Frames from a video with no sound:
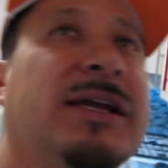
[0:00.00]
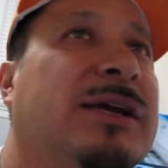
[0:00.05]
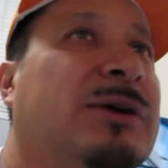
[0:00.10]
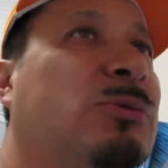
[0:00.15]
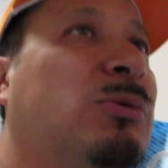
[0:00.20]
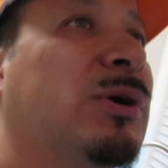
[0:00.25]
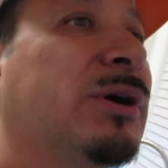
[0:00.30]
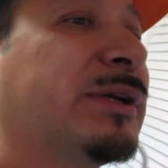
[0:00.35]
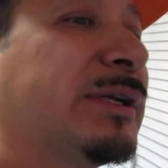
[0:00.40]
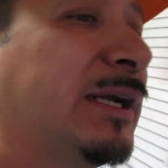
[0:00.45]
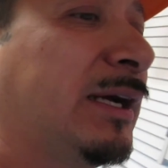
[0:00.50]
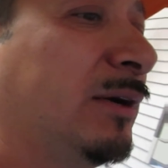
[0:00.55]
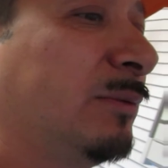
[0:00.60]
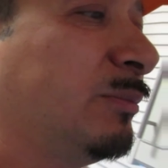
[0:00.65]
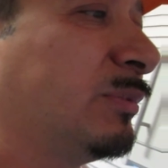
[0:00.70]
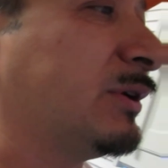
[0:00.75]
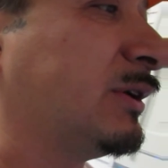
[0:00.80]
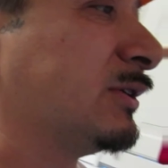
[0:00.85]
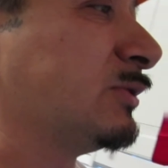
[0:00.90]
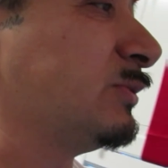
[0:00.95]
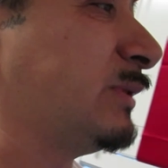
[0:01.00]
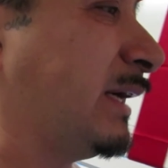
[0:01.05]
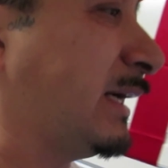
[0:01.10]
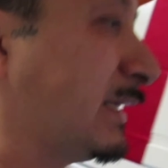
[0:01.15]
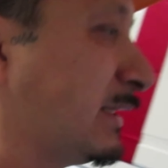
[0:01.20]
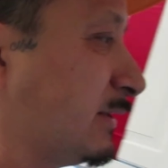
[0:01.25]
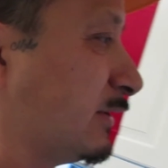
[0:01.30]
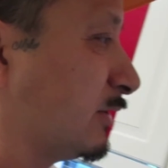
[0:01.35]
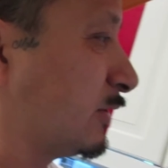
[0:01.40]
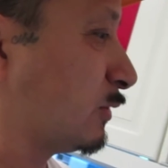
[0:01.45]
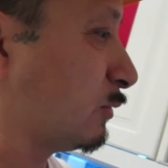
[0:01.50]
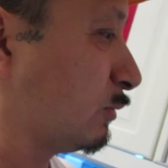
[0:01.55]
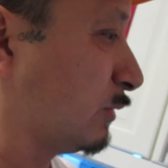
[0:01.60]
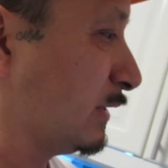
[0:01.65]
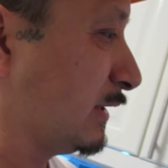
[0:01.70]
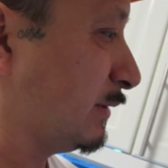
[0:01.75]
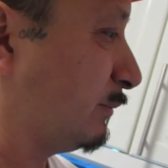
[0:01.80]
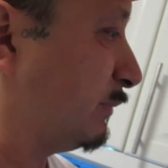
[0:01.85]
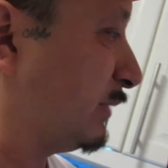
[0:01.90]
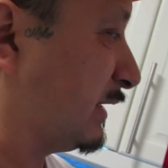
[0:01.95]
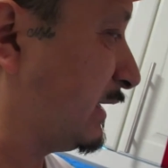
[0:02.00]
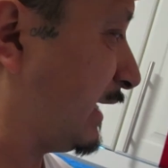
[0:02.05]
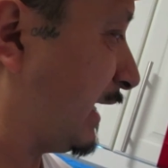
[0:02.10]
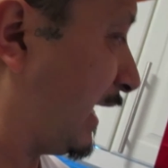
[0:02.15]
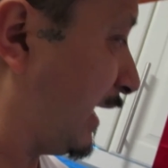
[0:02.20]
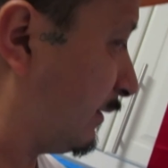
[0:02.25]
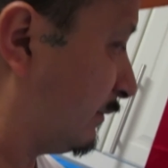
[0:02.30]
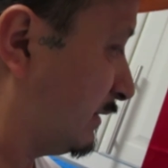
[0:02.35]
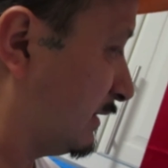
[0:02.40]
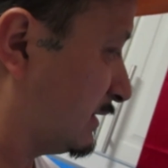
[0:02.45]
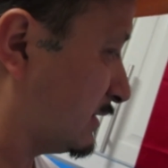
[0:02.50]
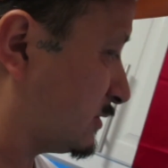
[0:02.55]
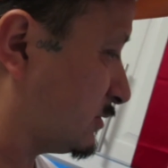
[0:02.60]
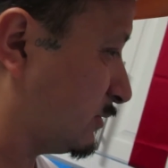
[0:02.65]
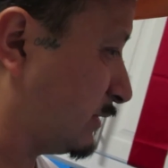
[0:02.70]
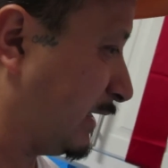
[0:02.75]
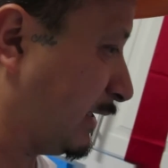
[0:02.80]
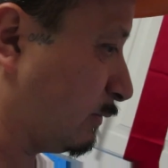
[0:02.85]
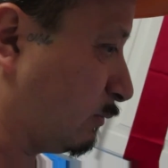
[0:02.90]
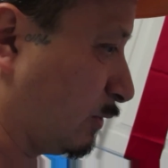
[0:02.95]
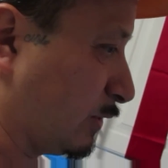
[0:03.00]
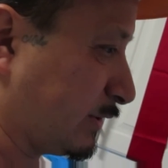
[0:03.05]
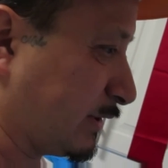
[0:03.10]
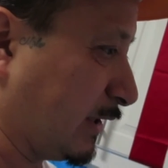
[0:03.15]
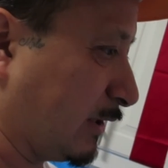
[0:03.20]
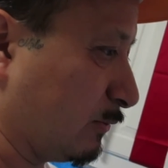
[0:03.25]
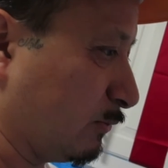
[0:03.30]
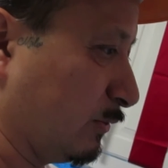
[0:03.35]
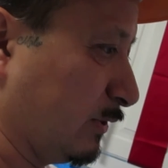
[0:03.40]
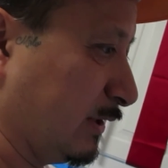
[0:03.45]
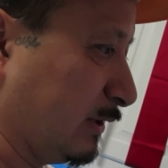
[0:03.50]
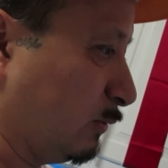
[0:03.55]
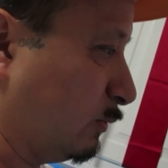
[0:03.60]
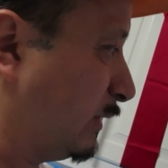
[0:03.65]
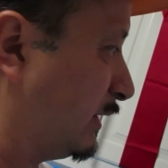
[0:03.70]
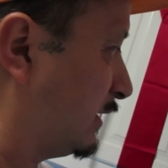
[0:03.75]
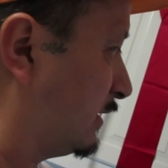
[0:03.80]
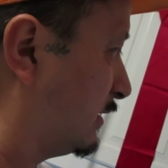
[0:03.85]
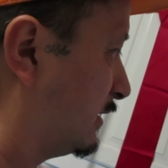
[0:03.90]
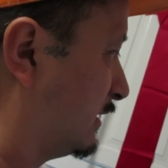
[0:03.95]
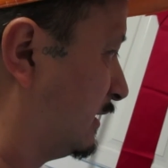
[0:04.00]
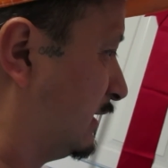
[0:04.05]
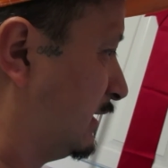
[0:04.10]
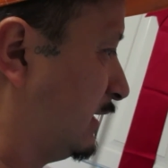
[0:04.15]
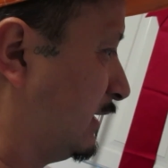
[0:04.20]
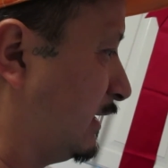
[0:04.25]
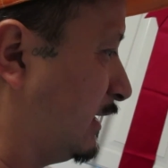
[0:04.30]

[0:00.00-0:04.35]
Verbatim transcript: It worked out because we got another really big cabinet, so that worked out really well.